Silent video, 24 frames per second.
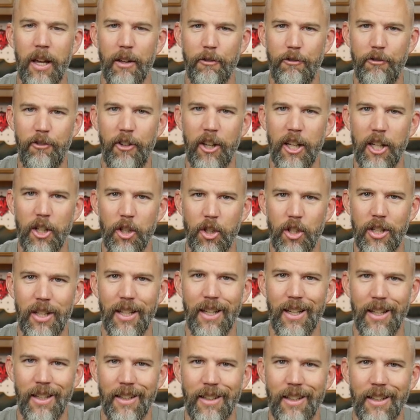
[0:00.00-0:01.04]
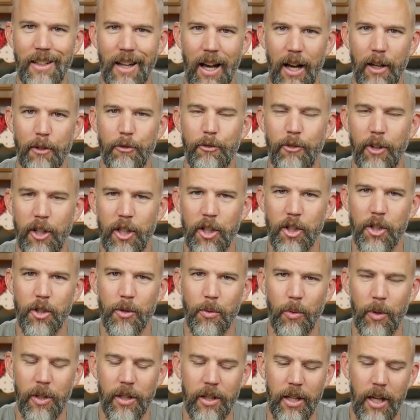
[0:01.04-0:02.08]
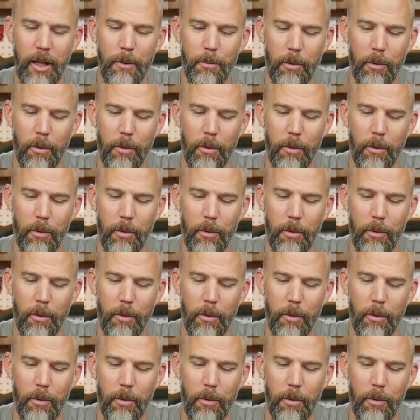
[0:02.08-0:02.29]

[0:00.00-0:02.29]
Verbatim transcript: had finished and not finished with a